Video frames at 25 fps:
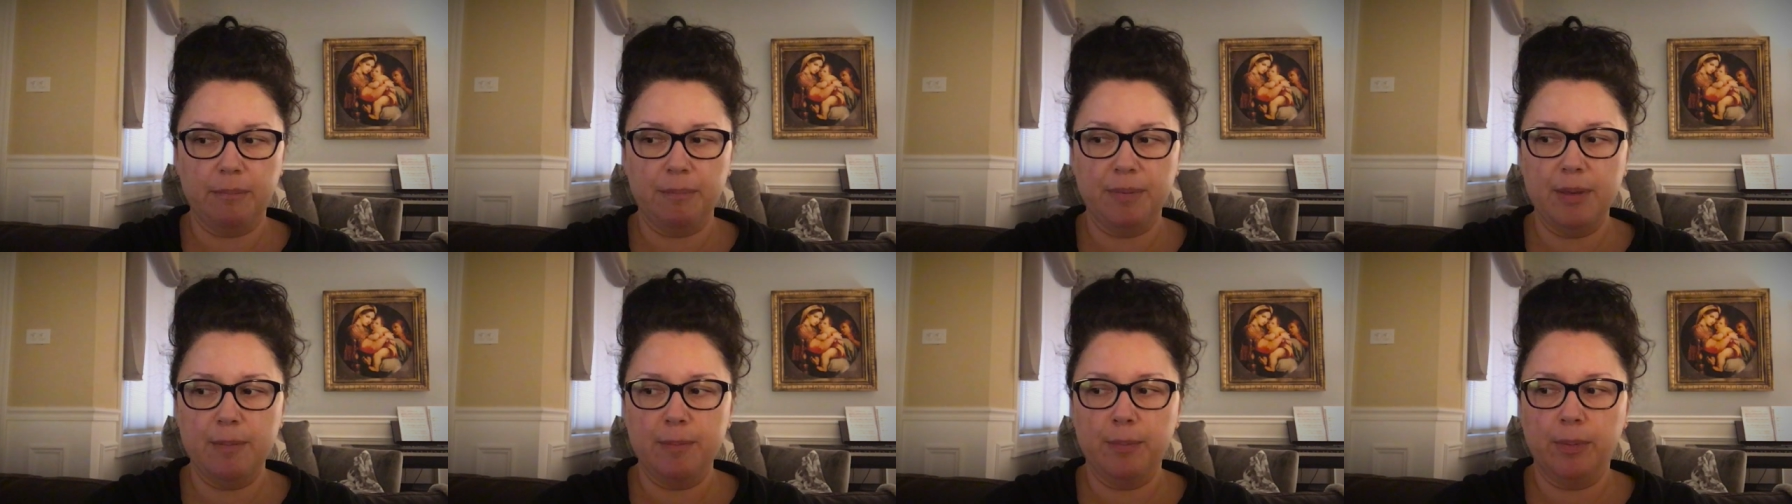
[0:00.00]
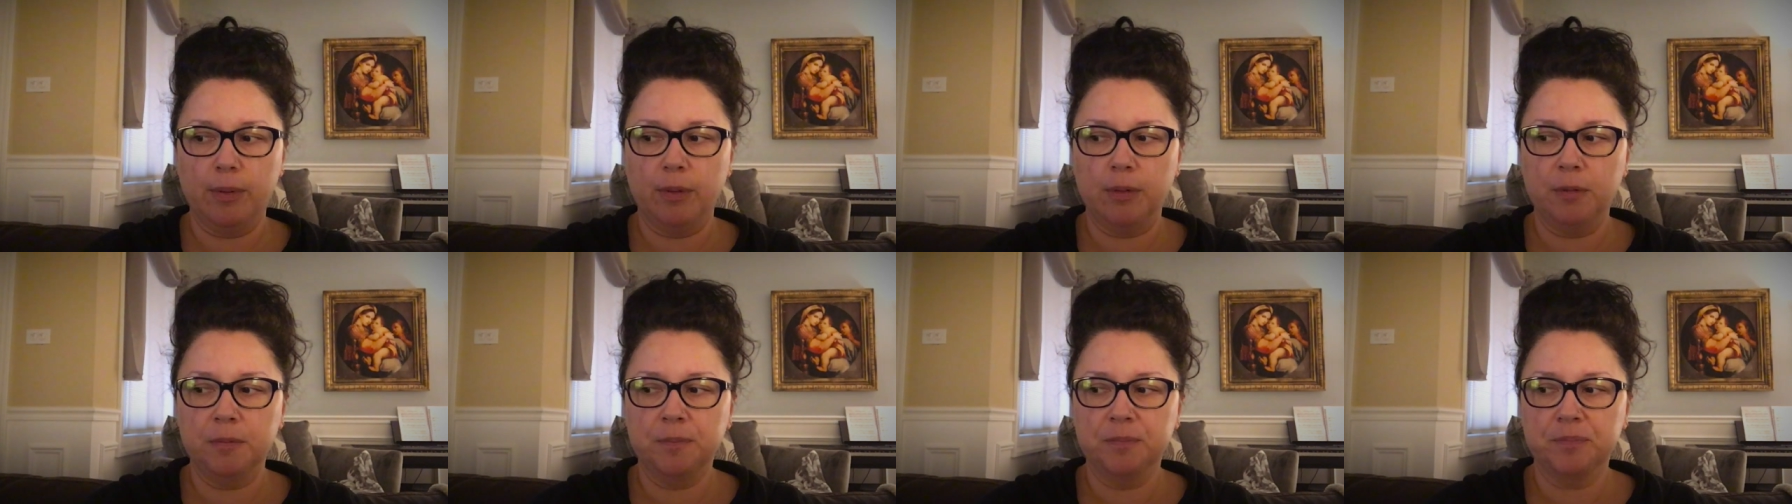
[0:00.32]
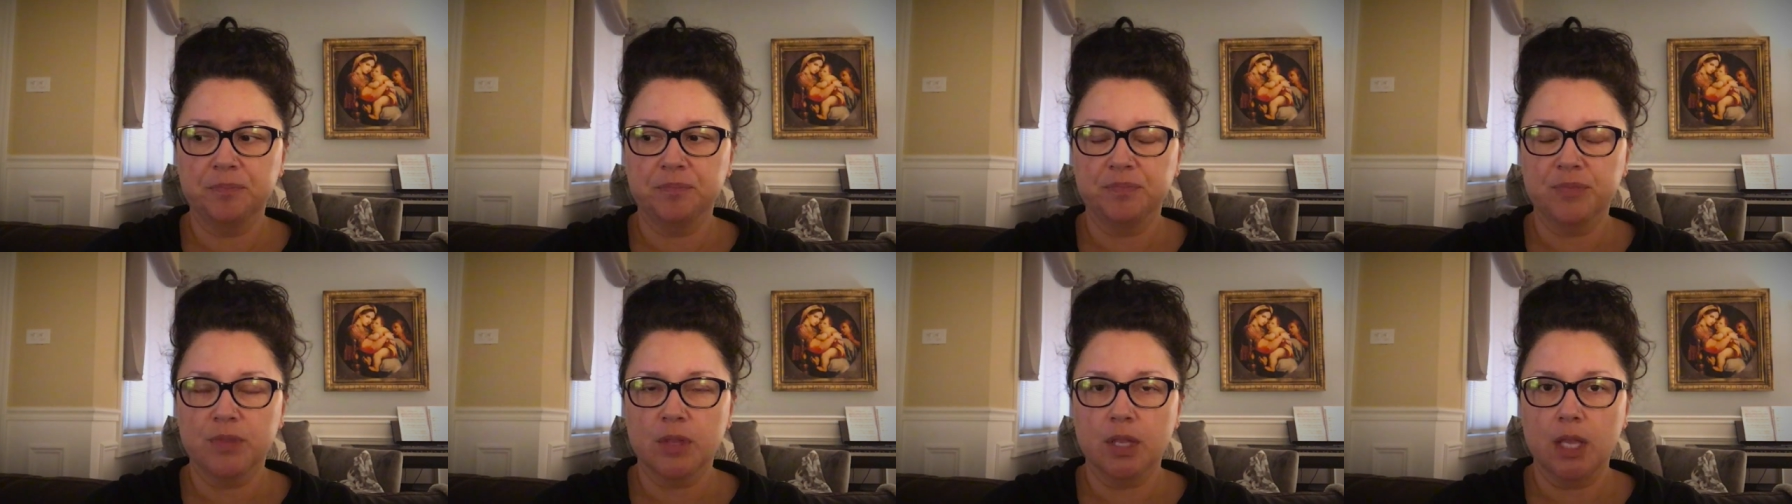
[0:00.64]
at people,
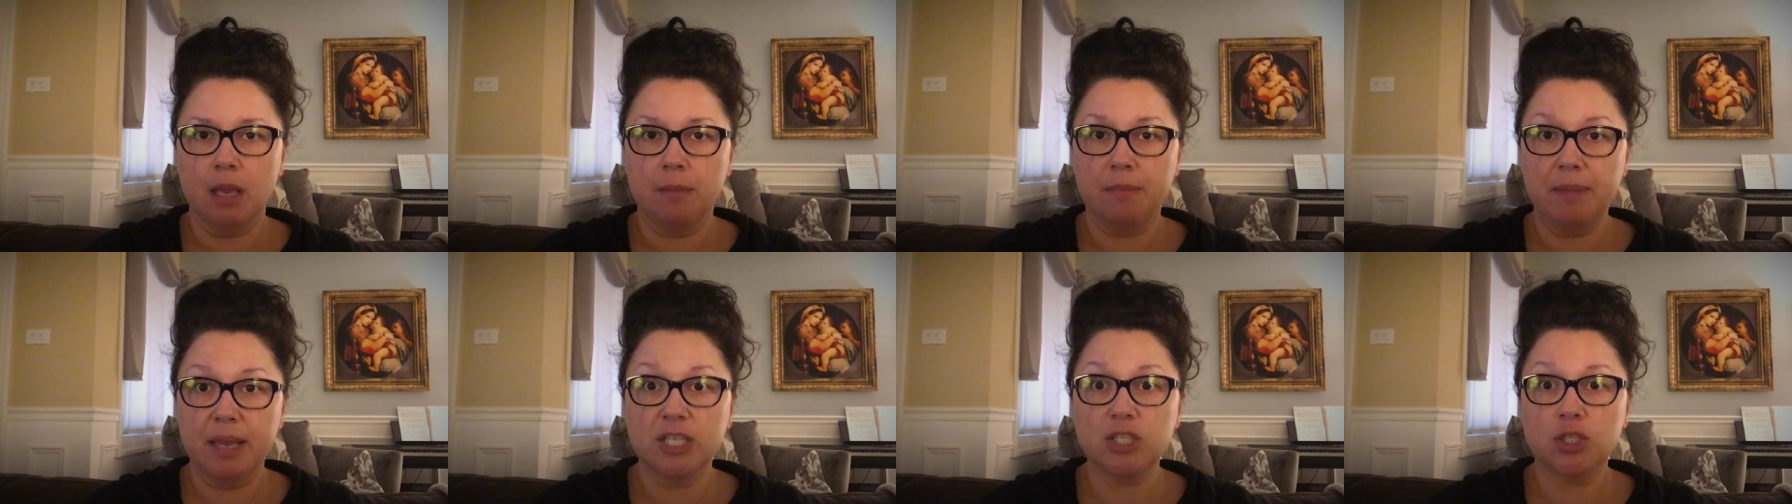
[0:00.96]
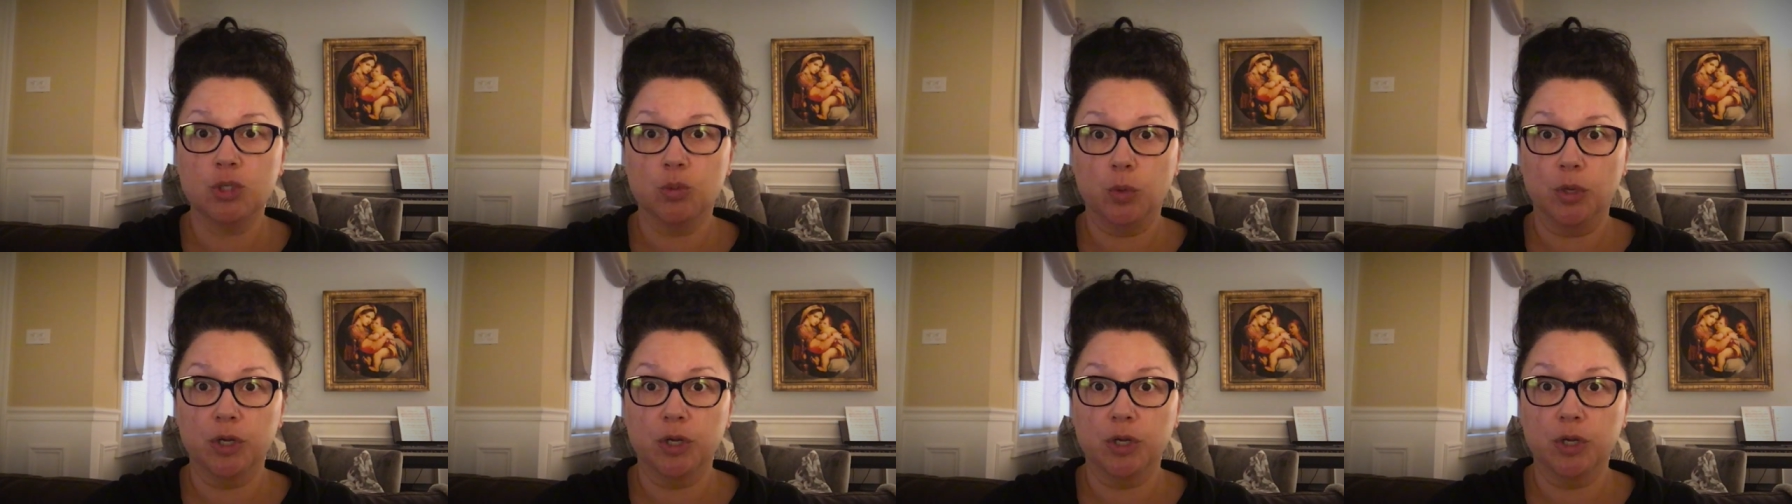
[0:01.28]
it makes you